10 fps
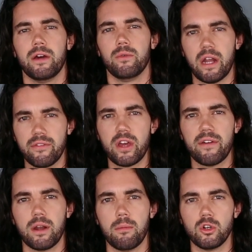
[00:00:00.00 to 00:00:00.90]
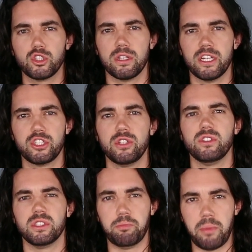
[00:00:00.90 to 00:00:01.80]
Whenever you have an emotional issue,
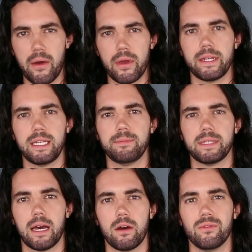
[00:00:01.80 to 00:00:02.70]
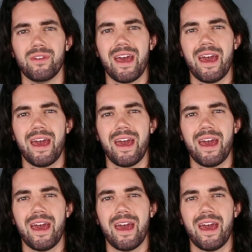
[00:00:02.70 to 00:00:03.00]
just bury it deep down